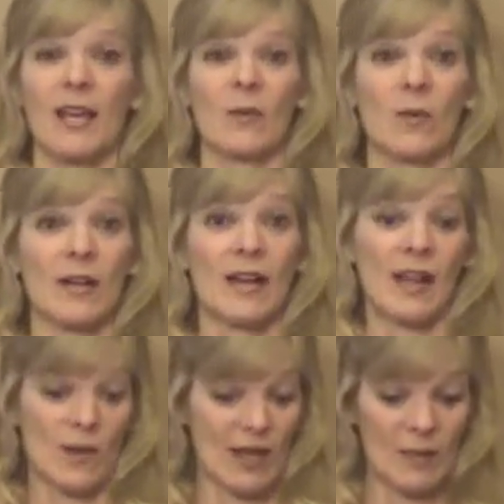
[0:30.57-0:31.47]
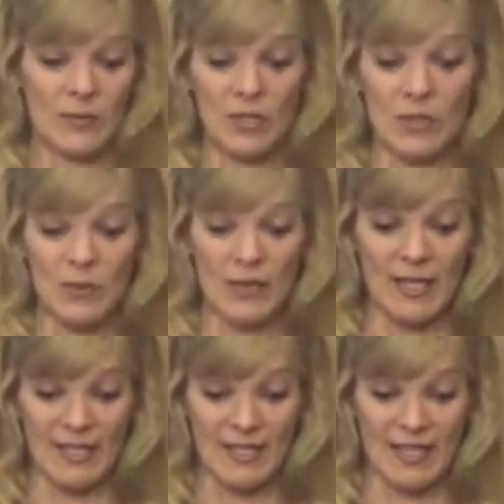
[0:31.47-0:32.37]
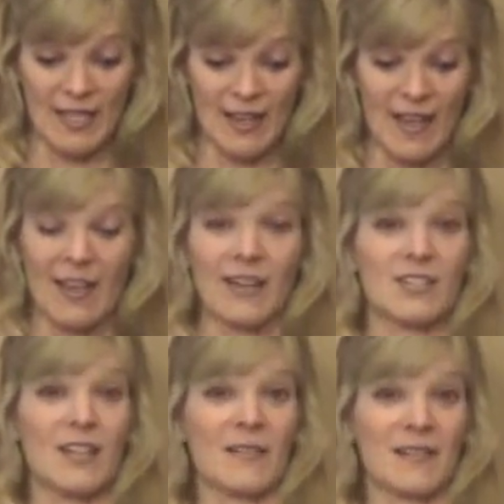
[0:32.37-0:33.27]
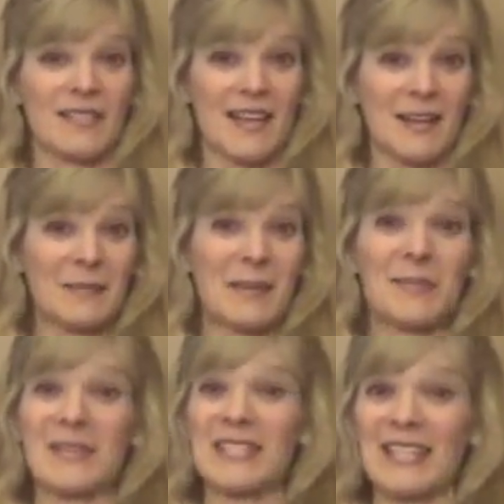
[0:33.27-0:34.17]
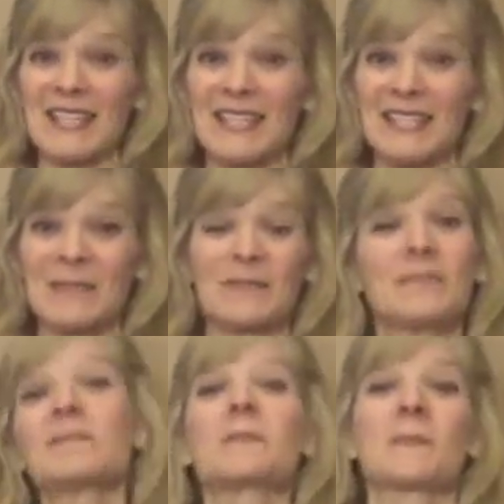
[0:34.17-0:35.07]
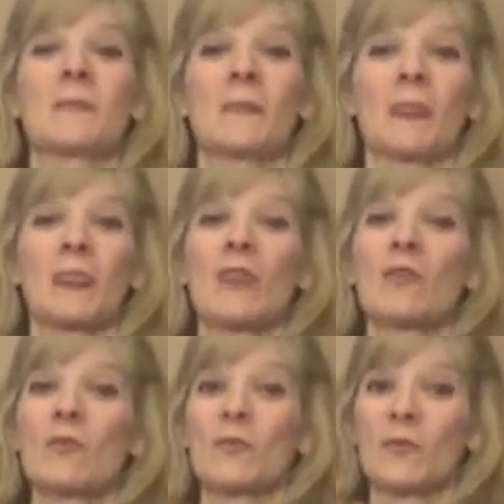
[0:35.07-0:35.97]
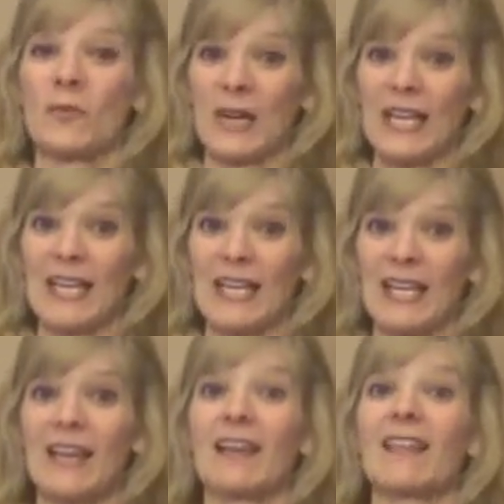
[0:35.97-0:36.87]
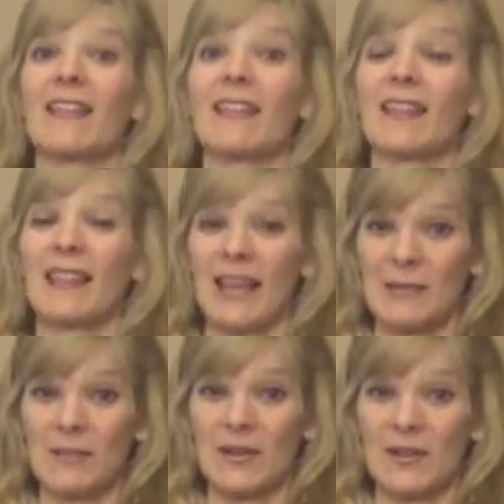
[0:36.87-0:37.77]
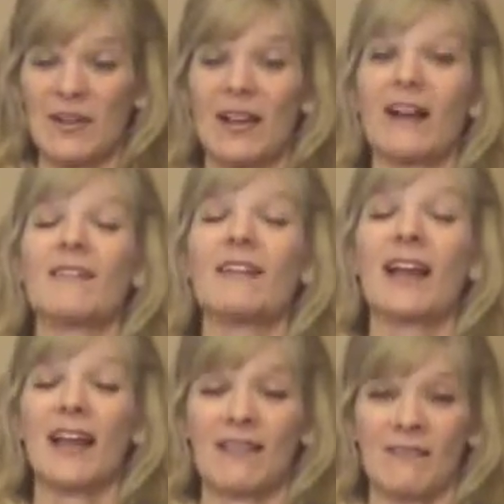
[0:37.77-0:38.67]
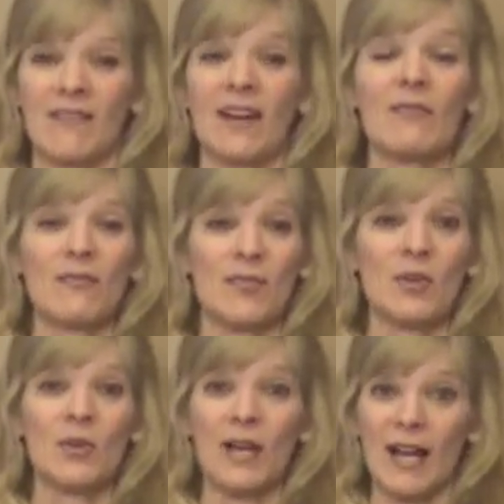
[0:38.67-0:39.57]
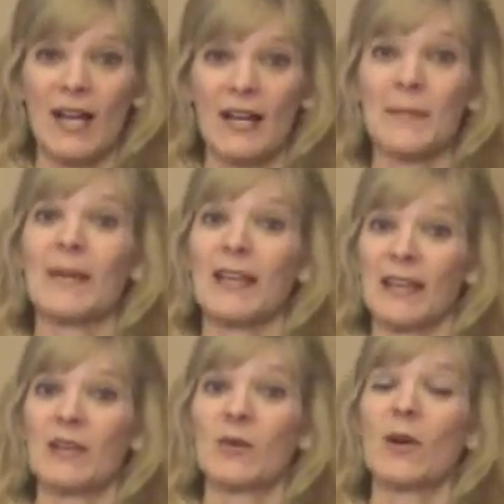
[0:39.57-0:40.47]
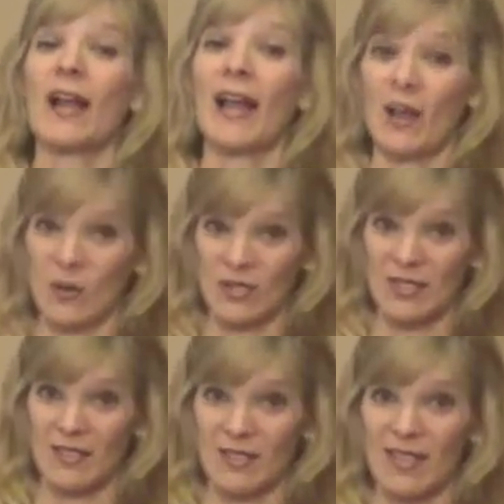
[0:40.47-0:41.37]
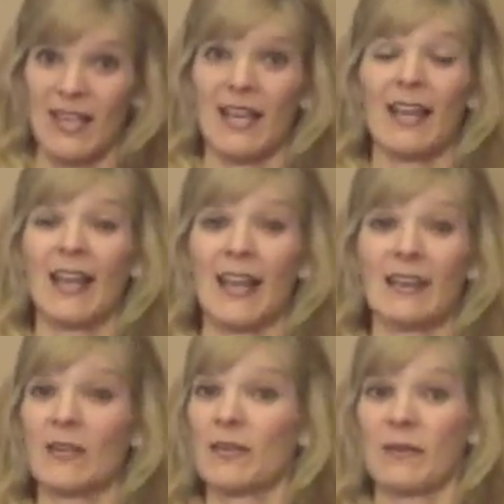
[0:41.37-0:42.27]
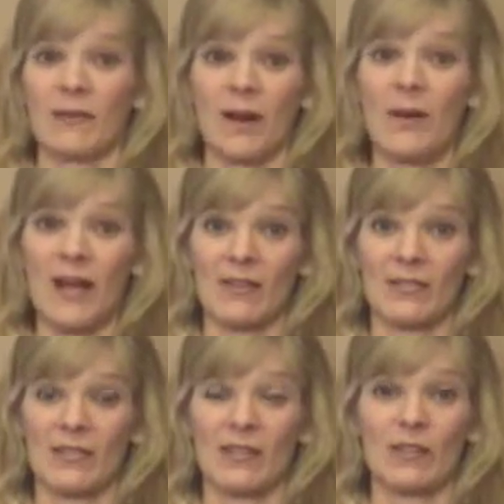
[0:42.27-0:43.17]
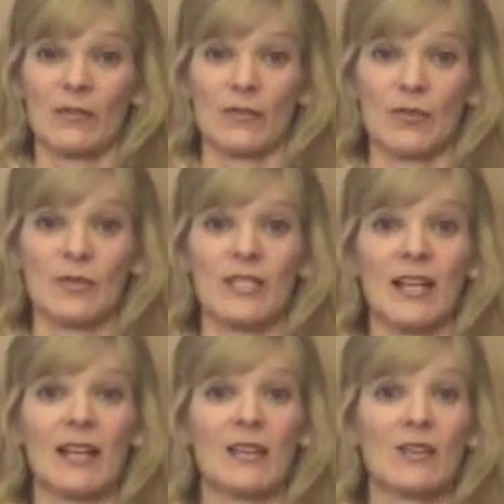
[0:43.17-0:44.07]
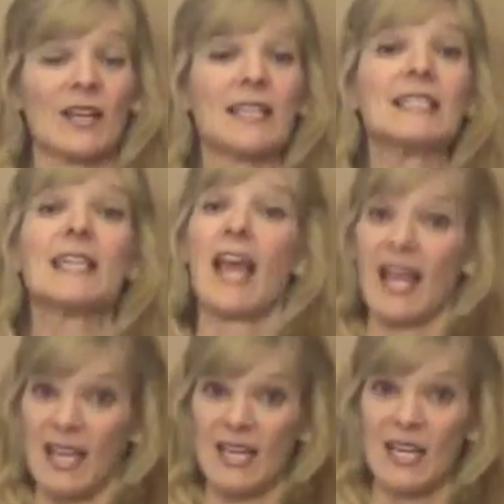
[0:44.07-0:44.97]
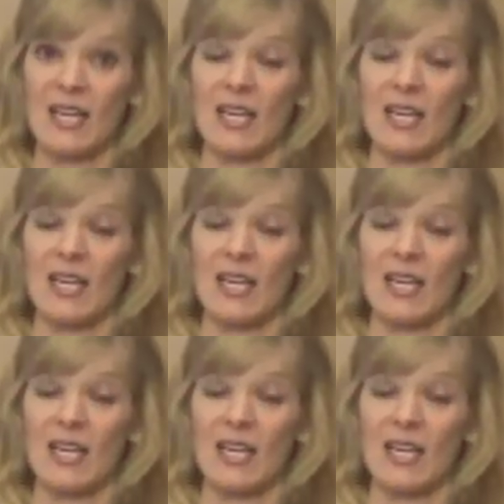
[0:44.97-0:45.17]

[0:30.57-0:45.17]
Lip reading: And we're now up to, let's see, checklist item number 6. Read the label of every food item in your house and throw out the foods that either contain